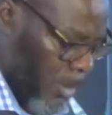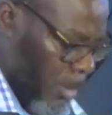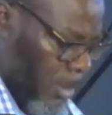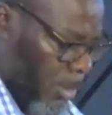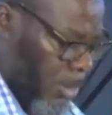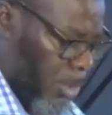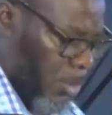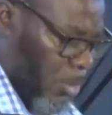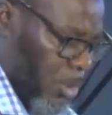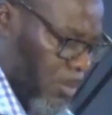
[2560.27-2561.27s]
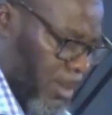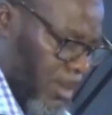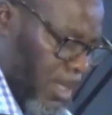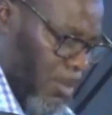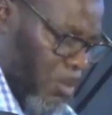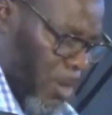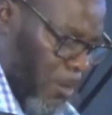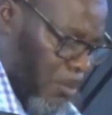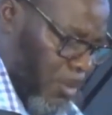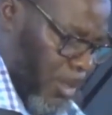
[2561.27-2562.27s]
In Jesus' mighty name, we are
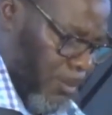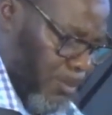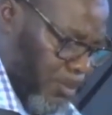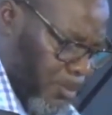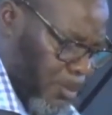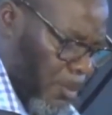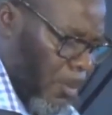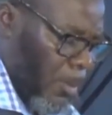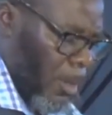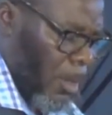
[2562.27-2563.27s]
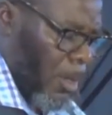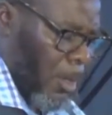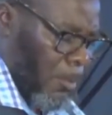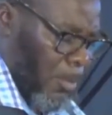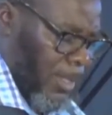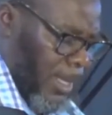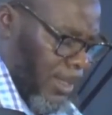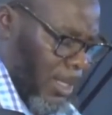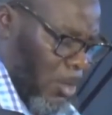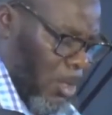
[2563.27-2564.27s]
praying. Pray that
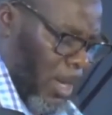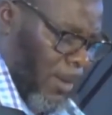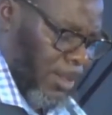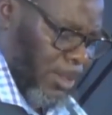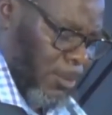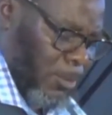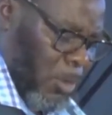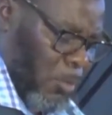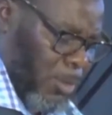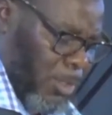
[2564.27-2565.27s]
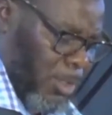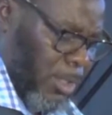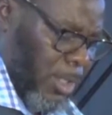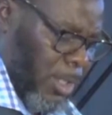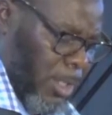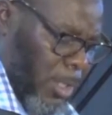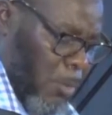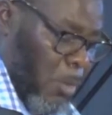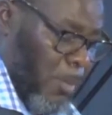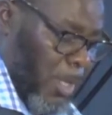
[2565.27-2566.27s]
the Lord, our Savior,
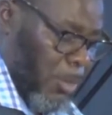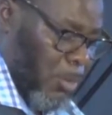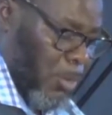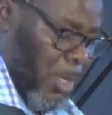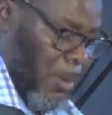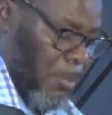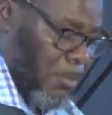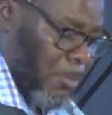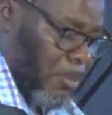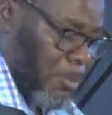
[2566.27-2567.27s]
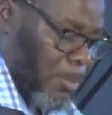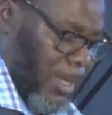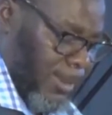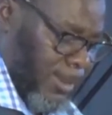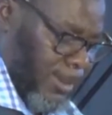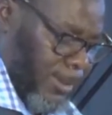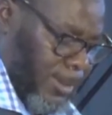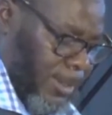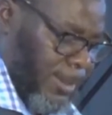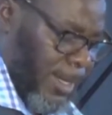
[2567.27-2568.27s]
will make you a blessing
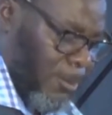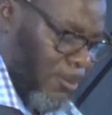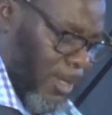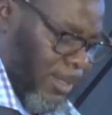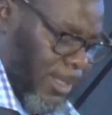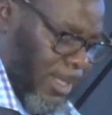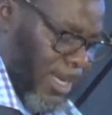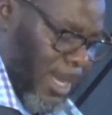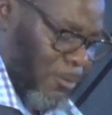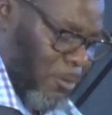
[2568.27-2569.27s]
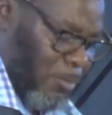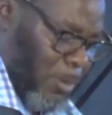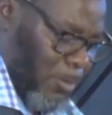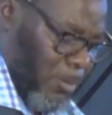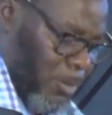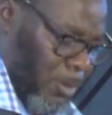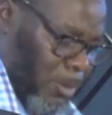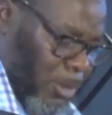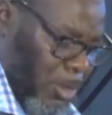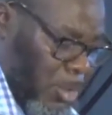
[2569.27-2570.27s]
relevant in the life of people,
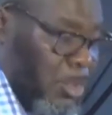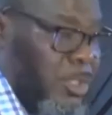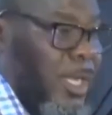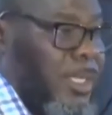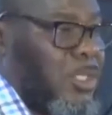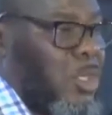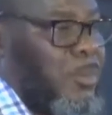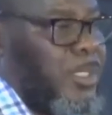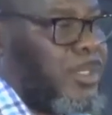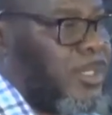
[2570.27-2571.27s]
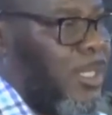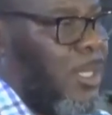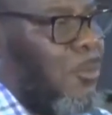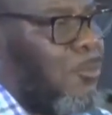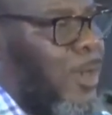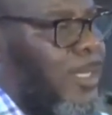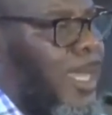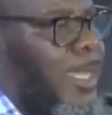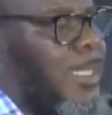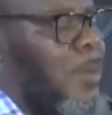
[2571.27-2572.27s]
the church, and the community. Father,
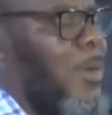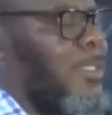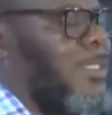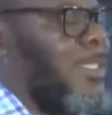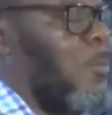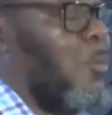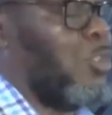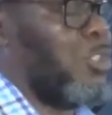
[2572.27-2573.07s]
in the mighty name of